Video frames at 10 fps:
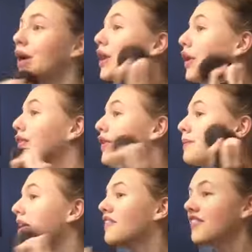all over
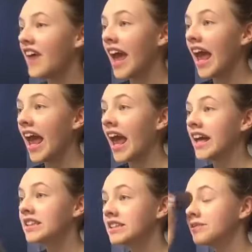my
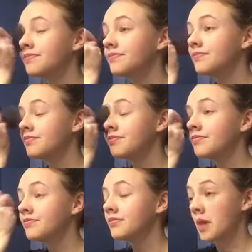face
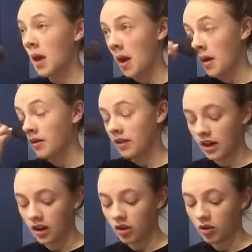
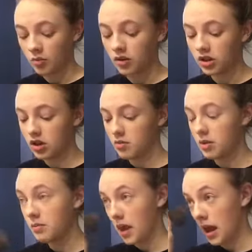like a normal
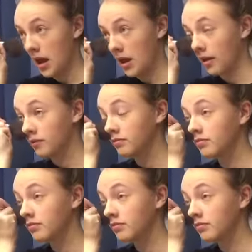human being.